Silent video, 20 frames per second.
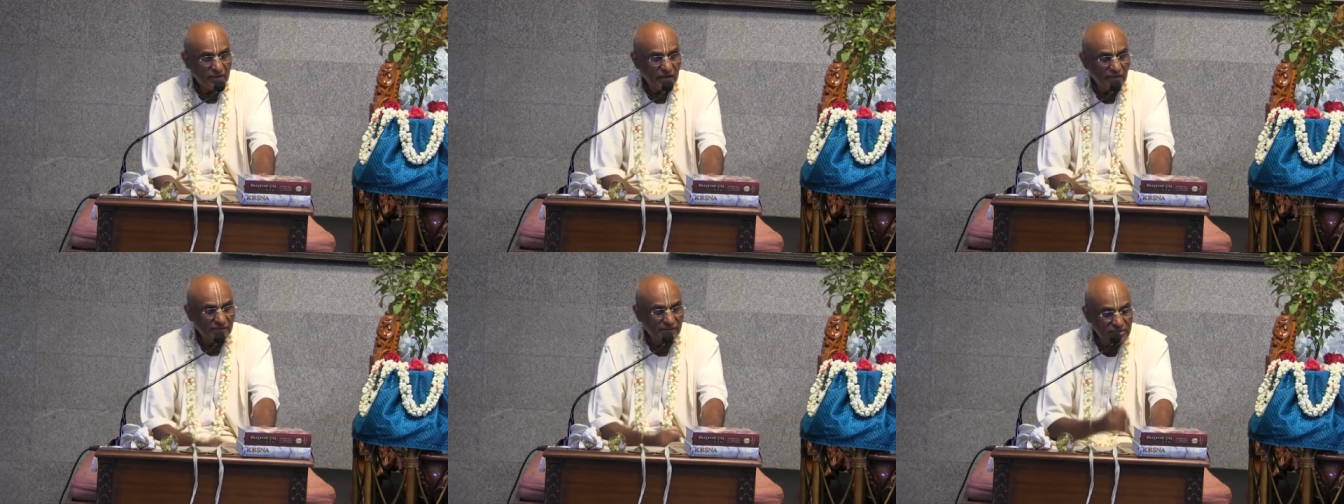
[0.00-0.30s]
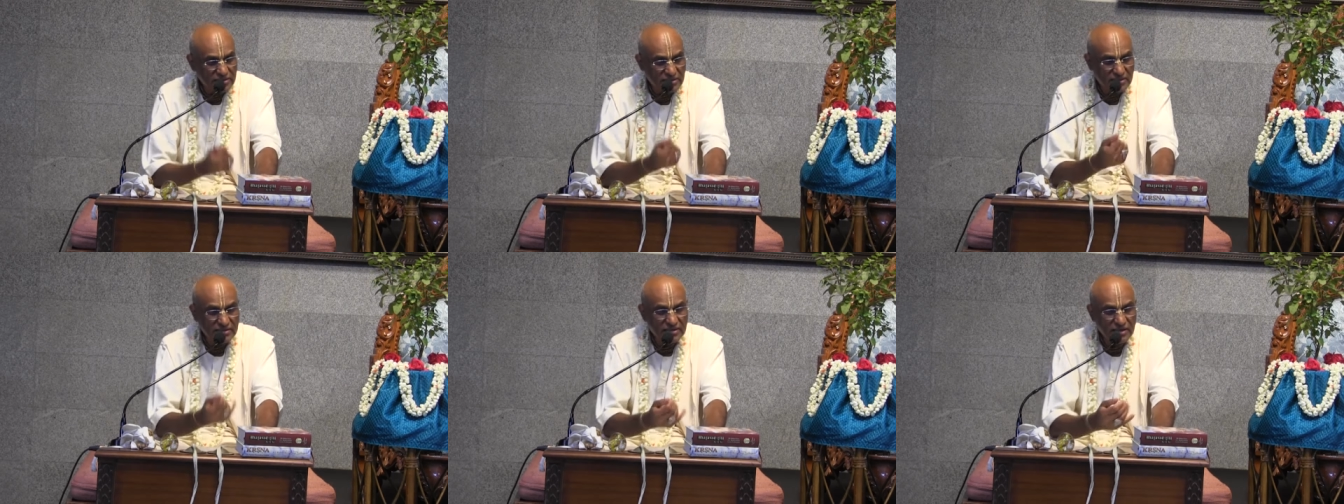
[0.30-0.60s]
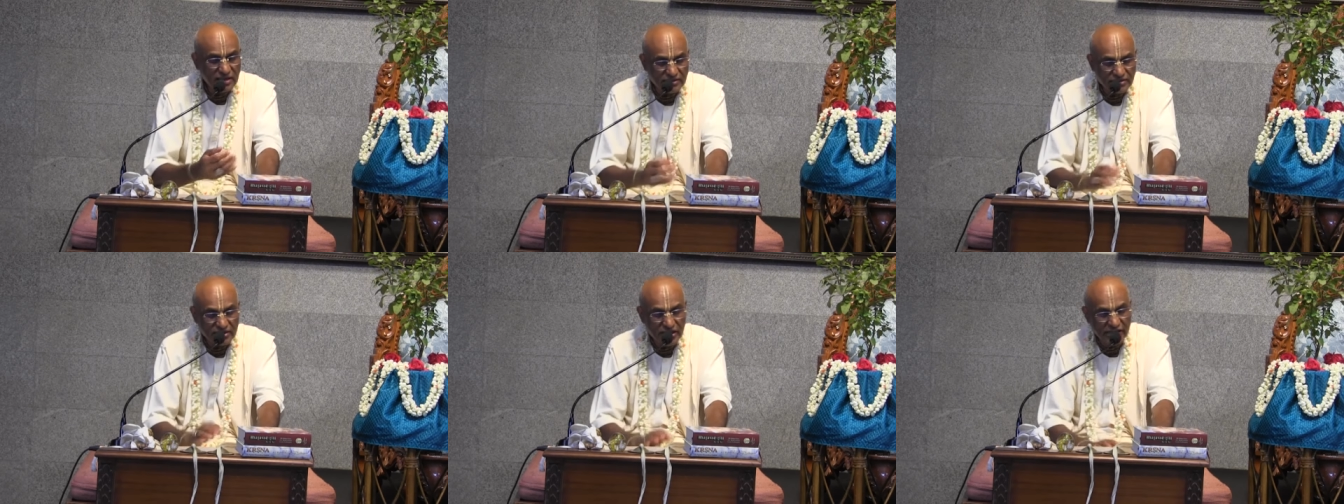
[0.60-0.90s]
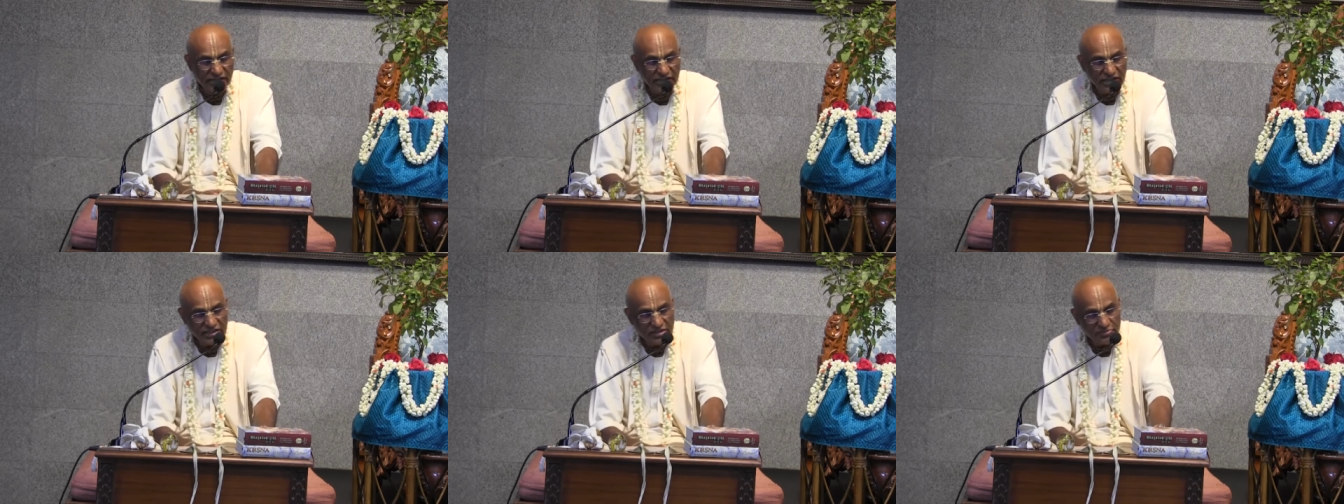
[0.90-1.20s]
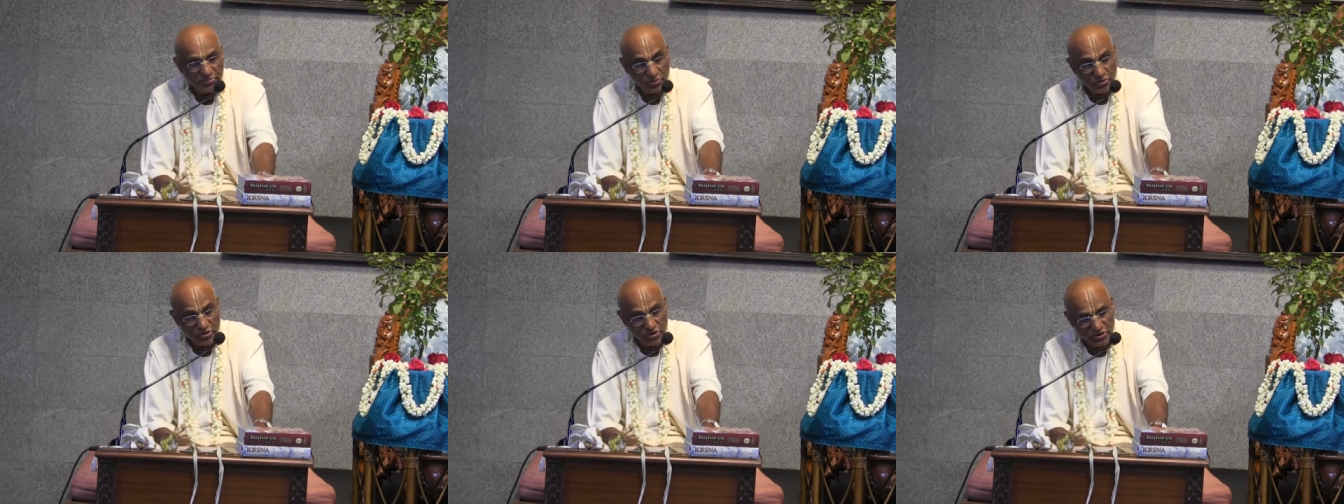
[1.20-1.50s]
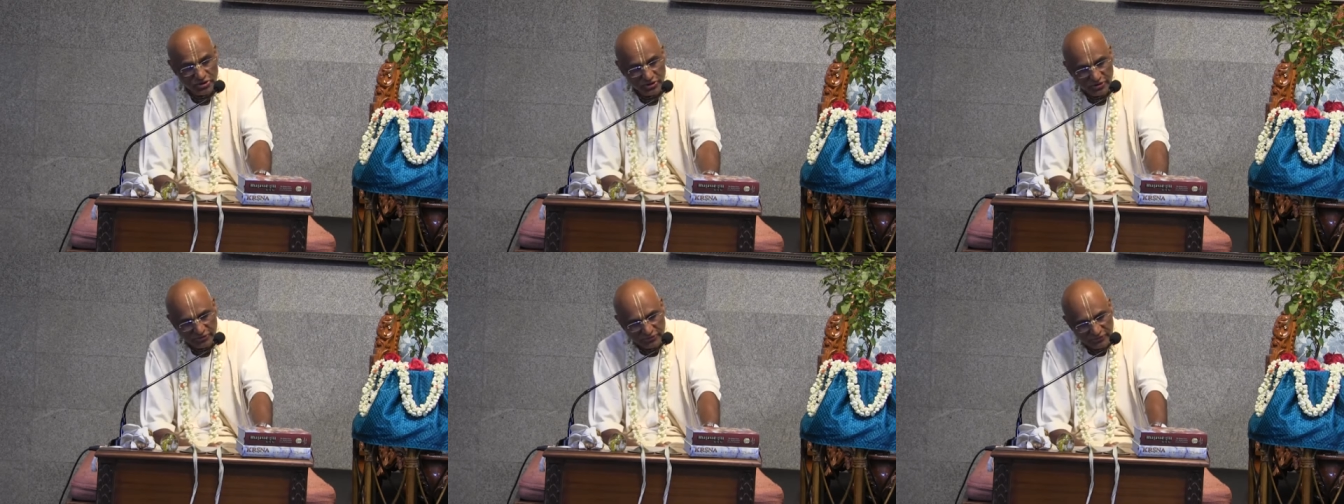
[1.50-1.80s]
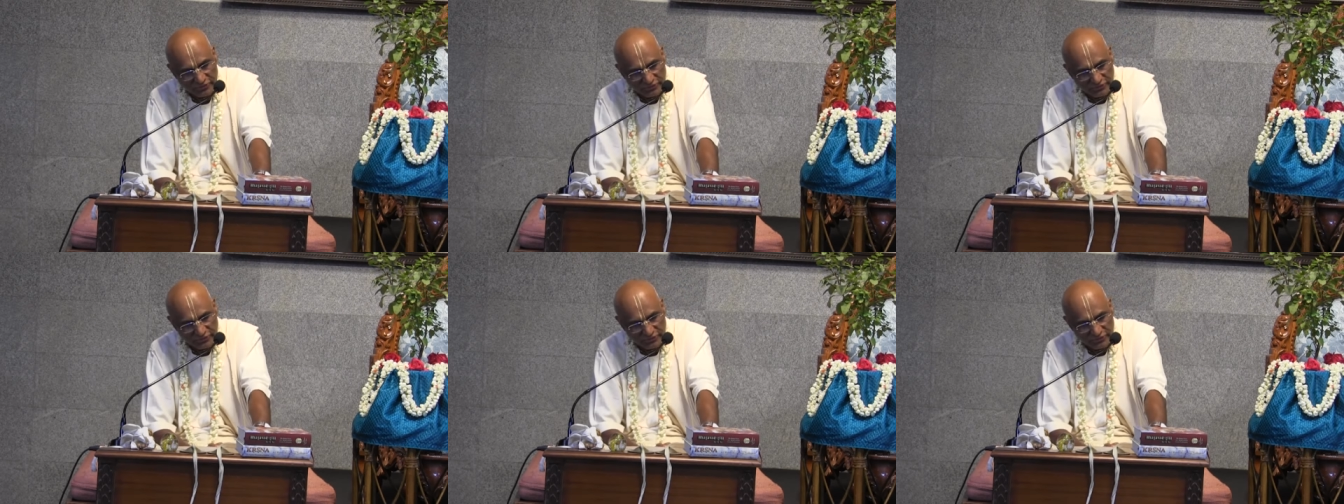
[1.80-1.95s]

And this is an Acharya's position.